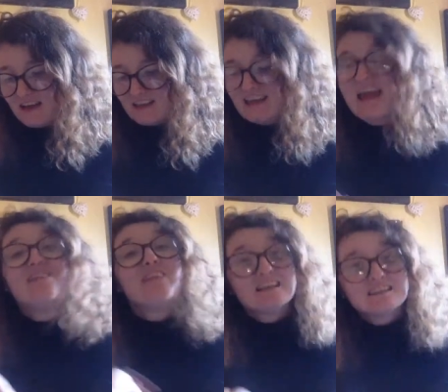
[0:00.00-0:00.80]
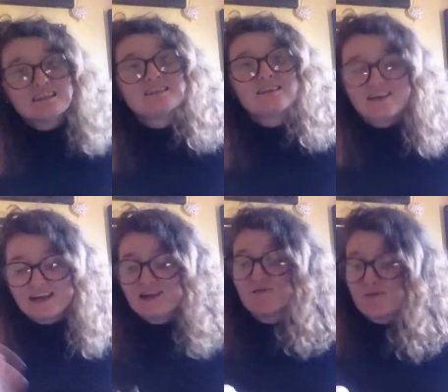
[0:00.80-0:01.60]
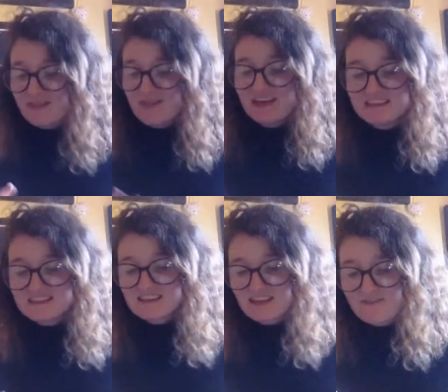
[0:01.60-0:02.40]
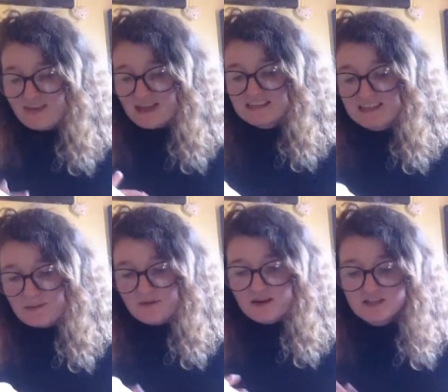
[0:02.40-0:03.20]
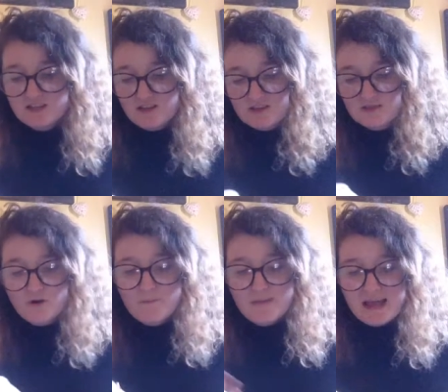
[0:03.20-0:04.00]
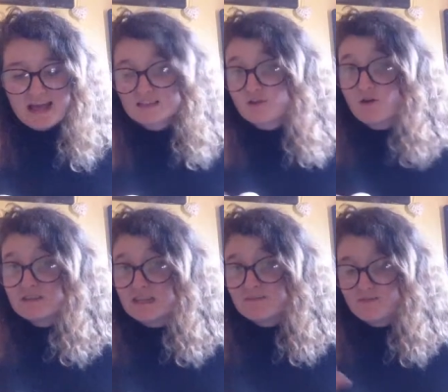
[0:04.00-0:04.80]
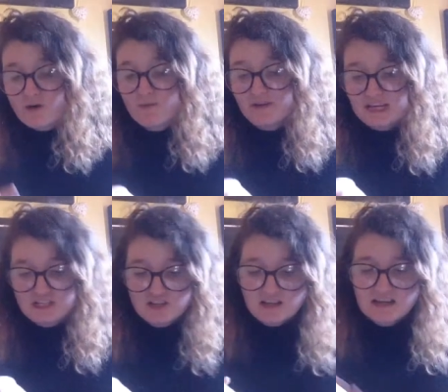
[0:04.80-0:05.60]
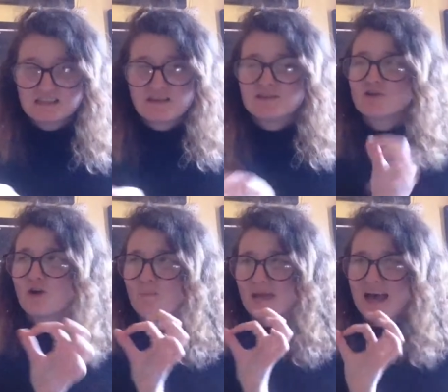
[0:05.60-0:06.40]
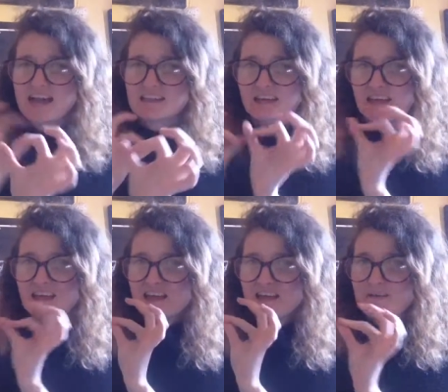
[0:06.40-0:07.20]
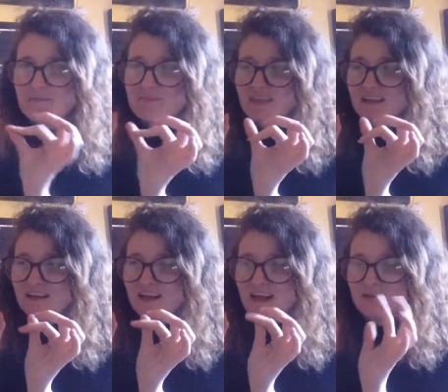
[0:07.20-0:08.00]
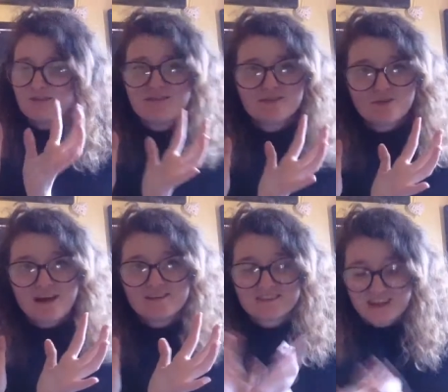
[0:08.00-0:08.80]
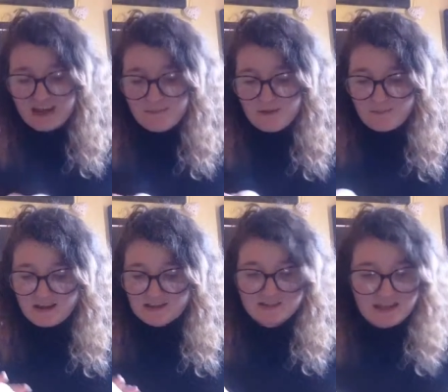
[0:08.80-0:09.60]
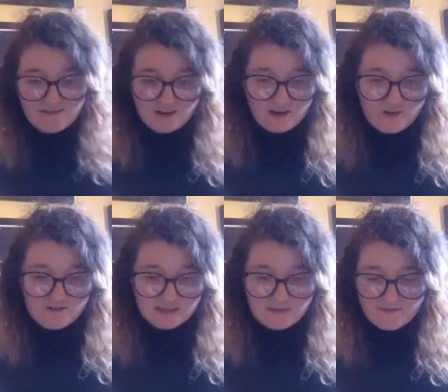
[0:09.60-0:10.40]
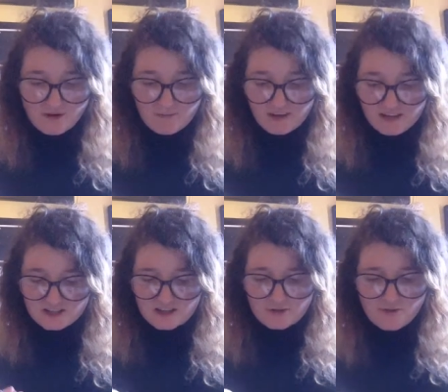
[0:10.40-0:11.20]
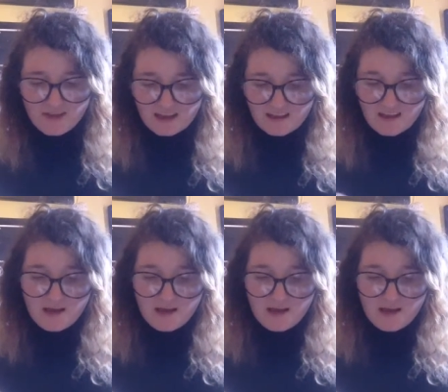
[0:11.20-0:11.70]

Yeah, this is the lighter one. This is like very similar to the sorbet. It's not the same formulation because the sorbet had like, I don't even know how to describe it, but it's definitely not the same formulation, I don't think.